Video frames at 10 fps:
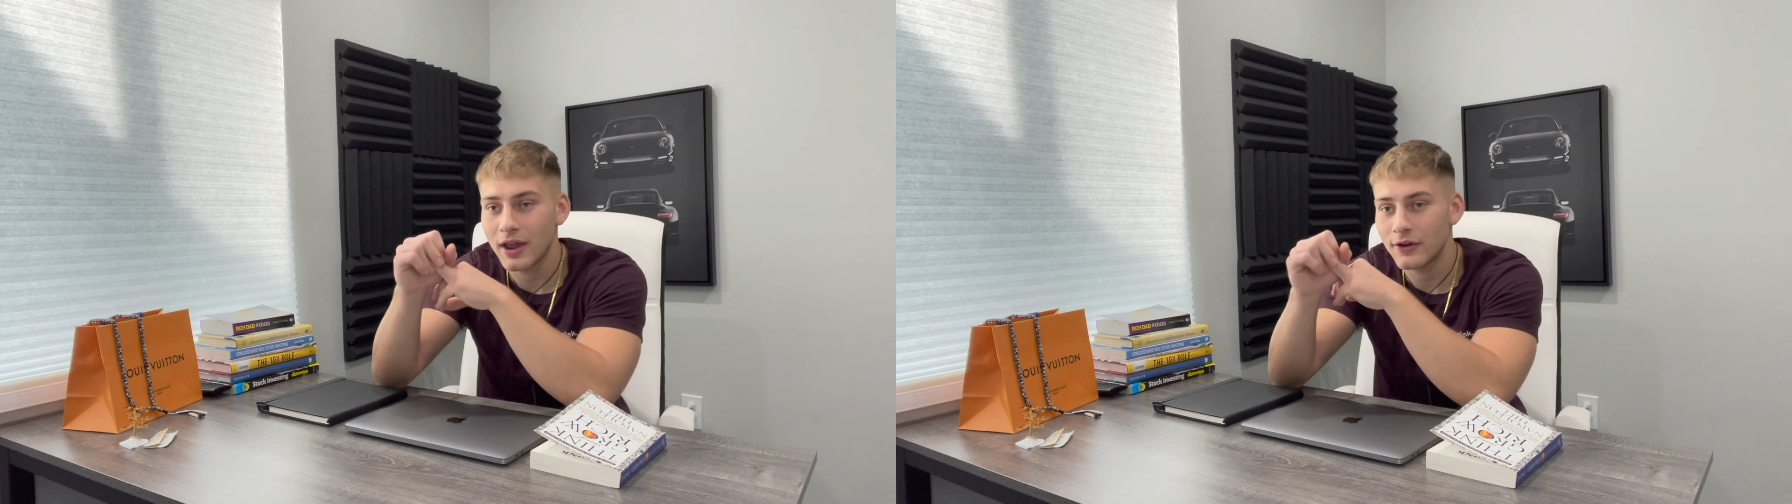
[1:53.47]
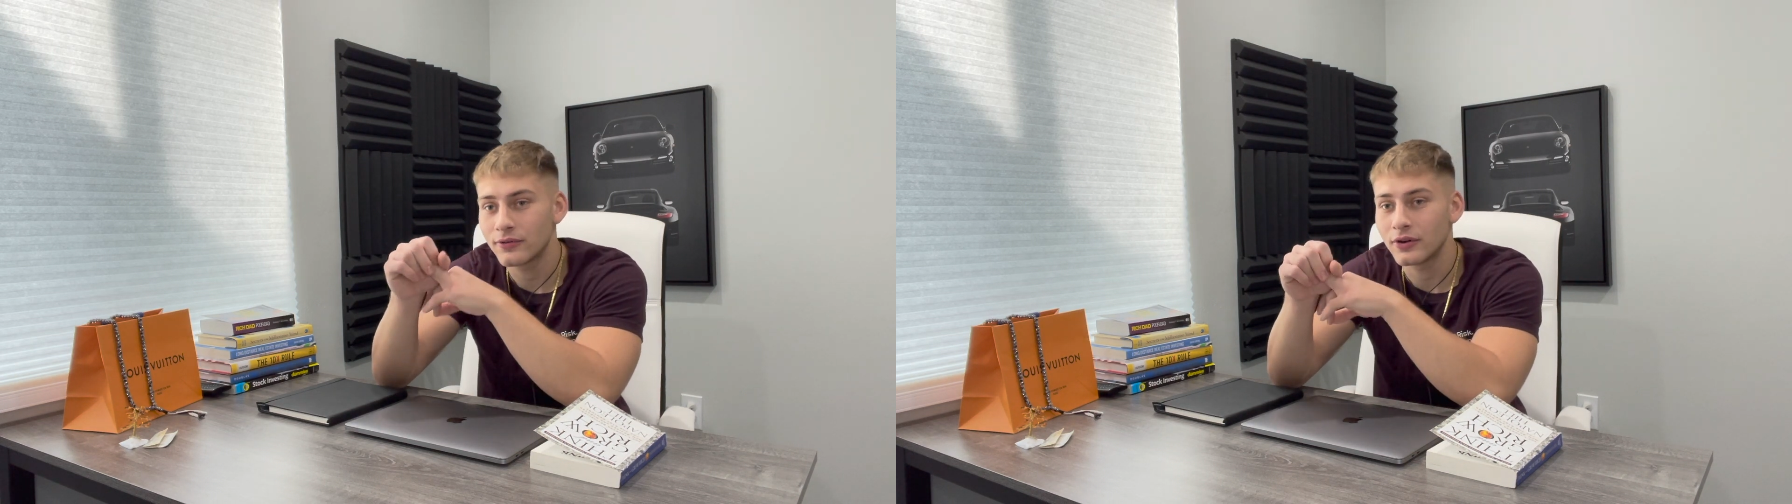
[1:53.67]

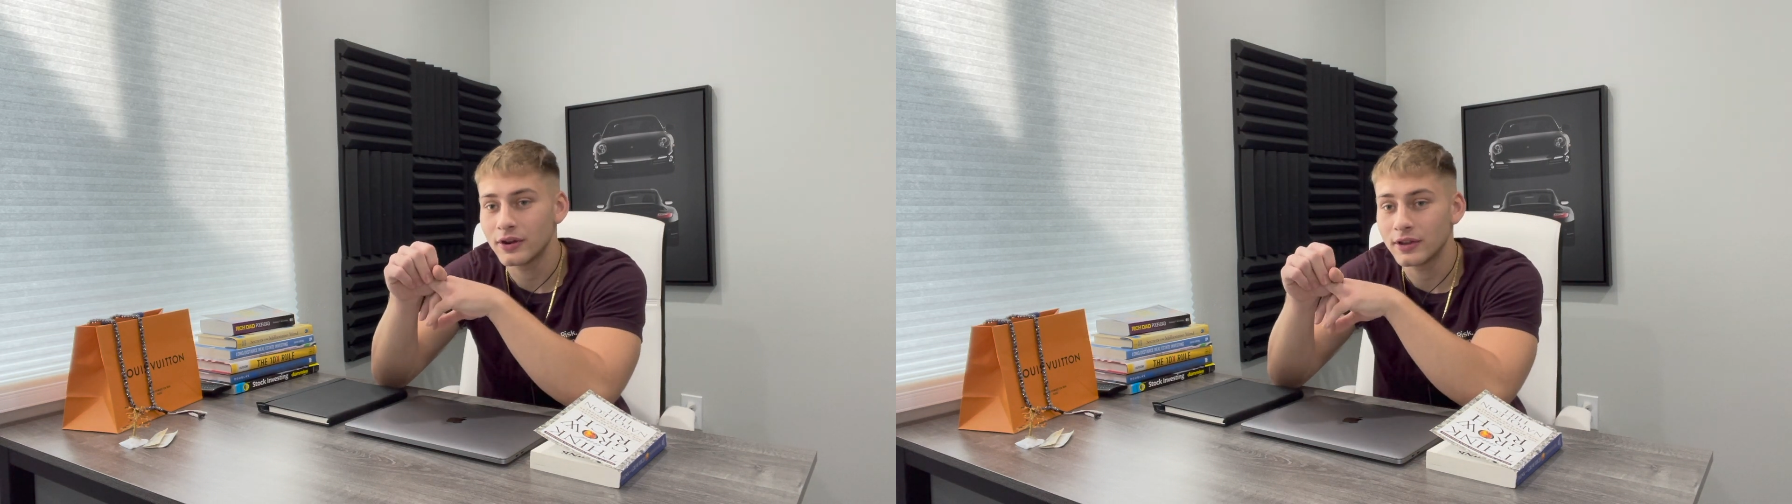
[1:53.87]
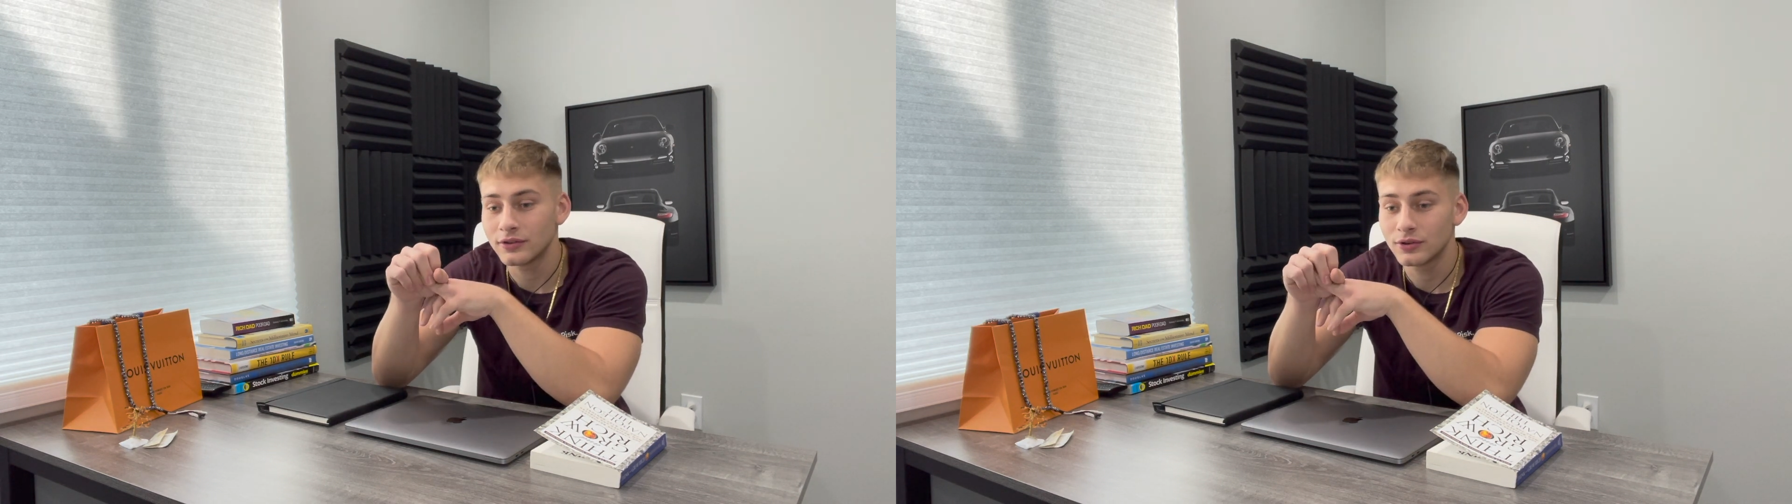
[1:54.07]

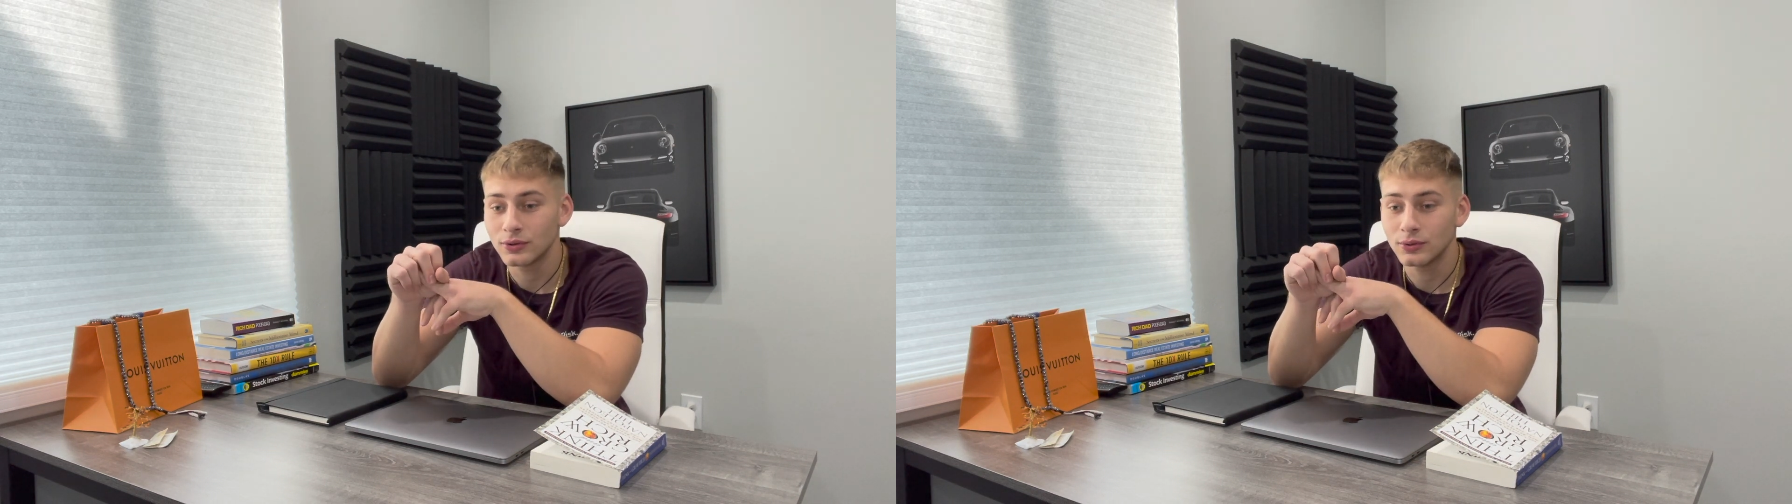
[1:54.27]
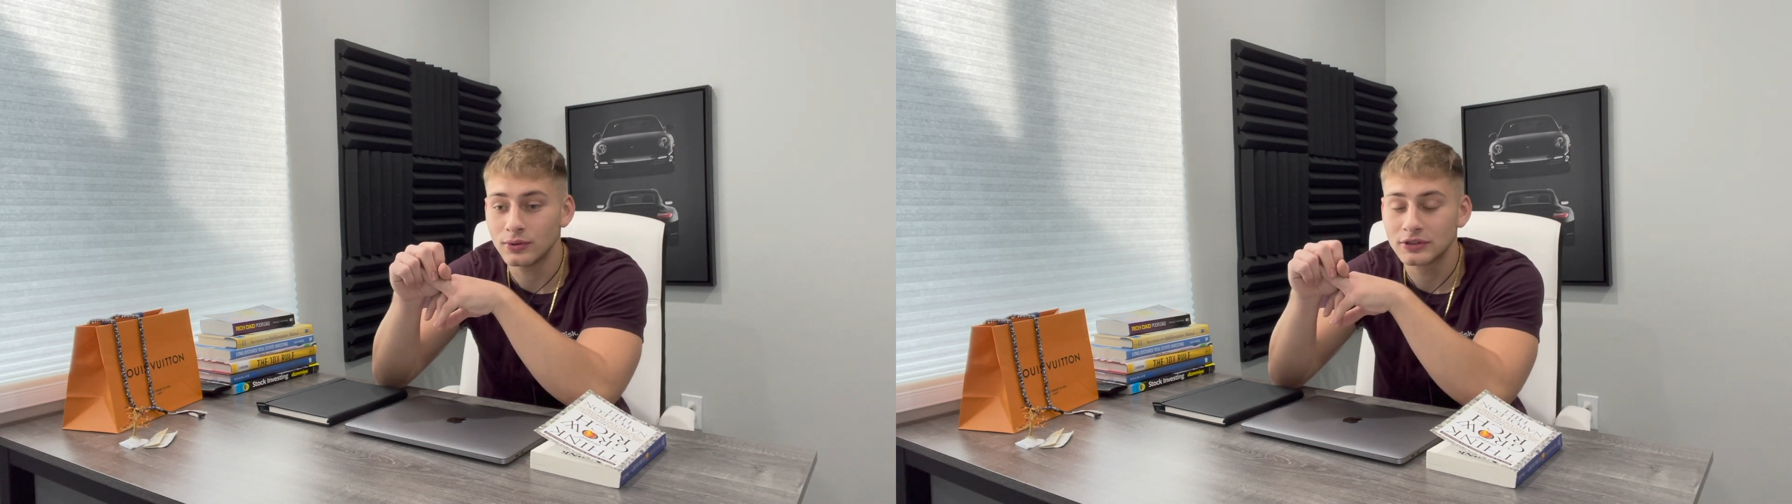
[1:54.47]
effort
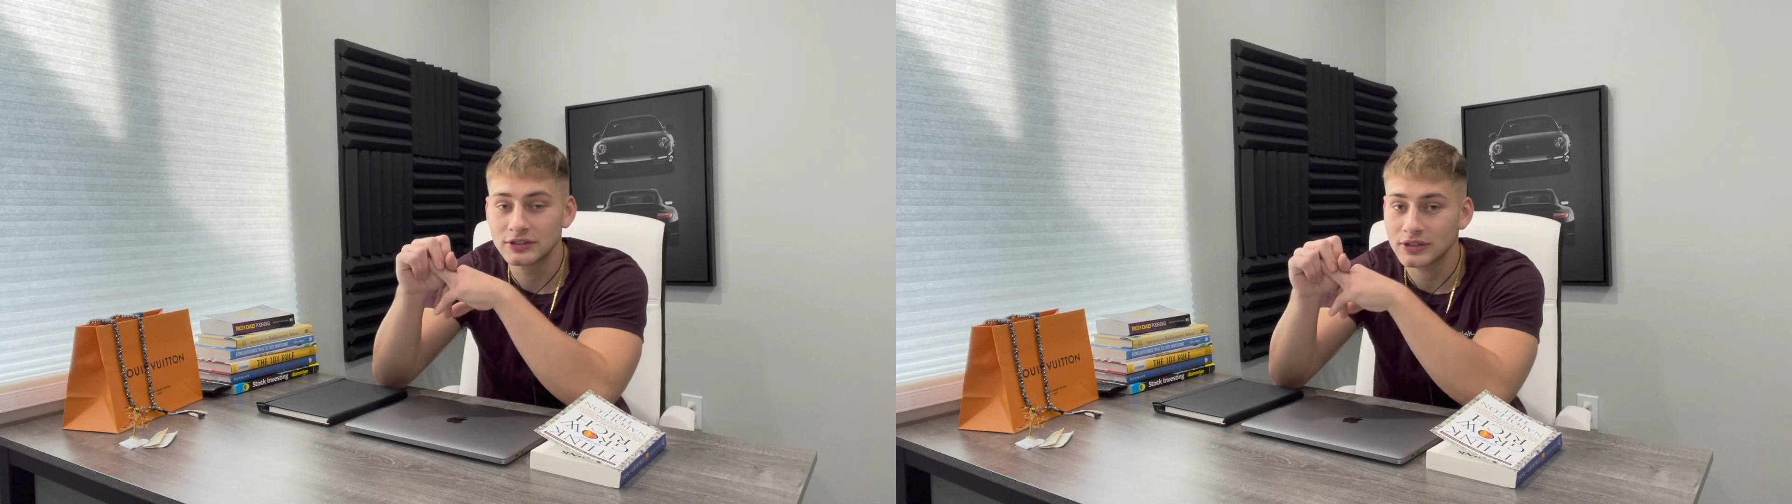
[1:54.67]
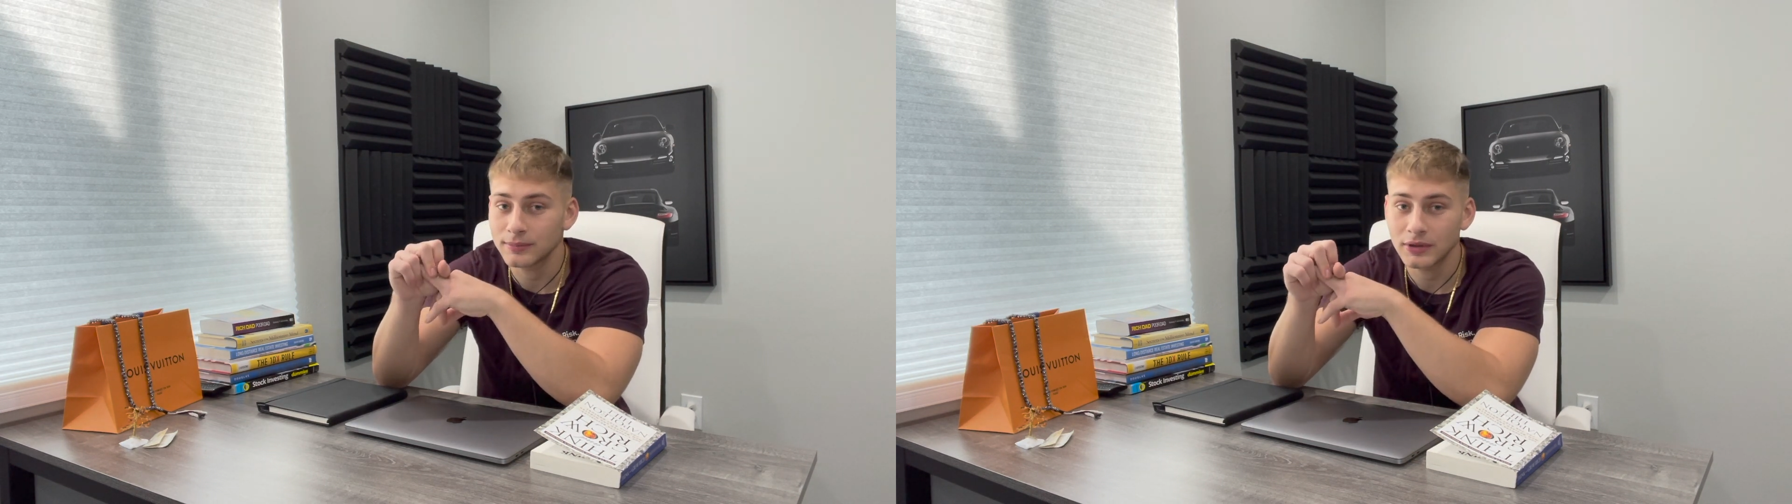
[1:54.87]
into
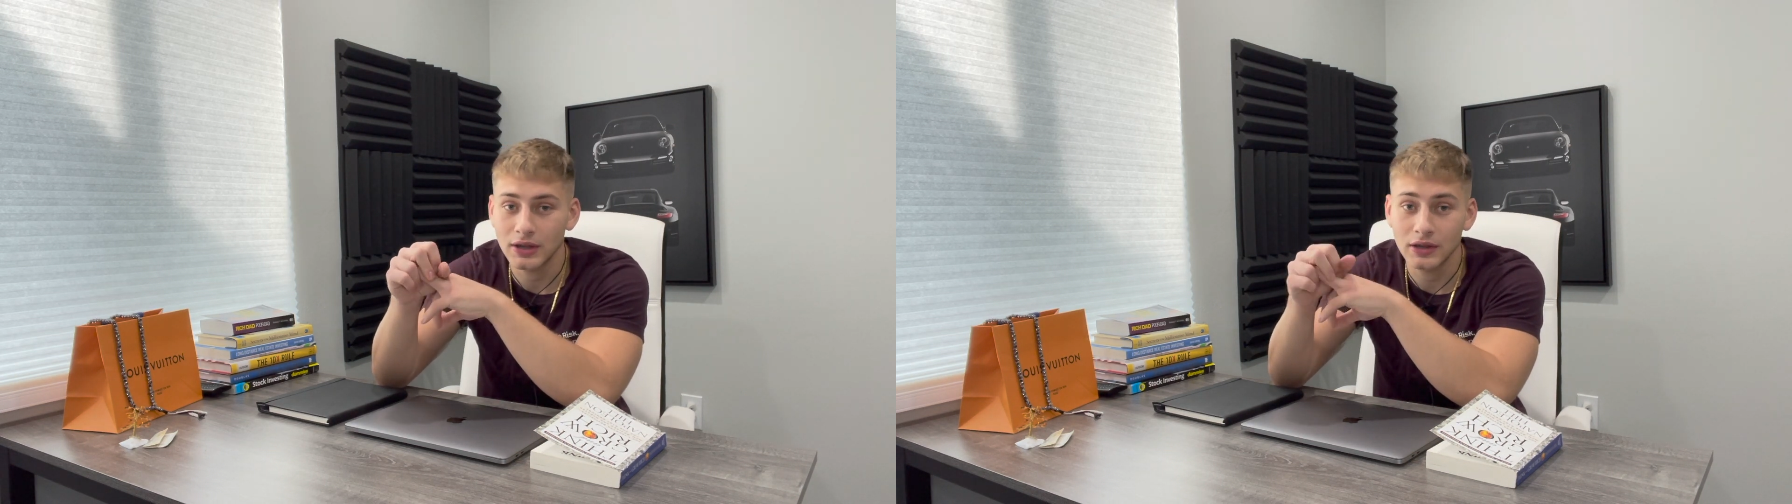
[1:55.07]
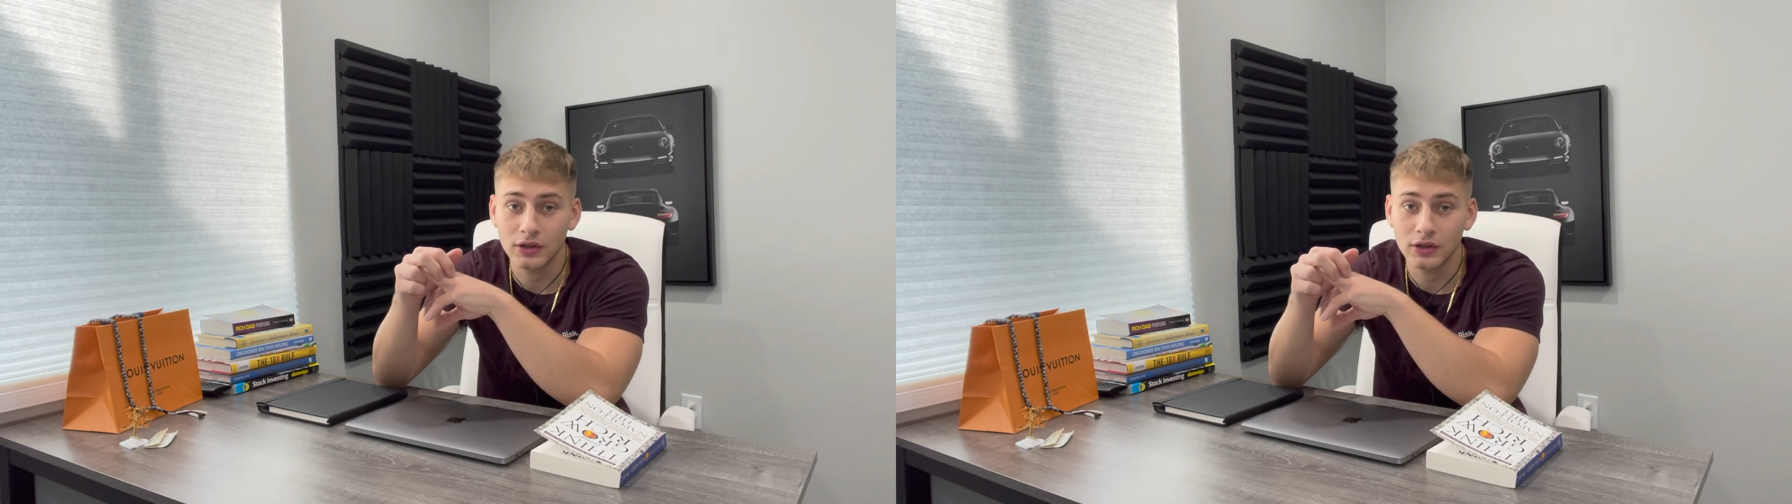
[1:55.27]
something,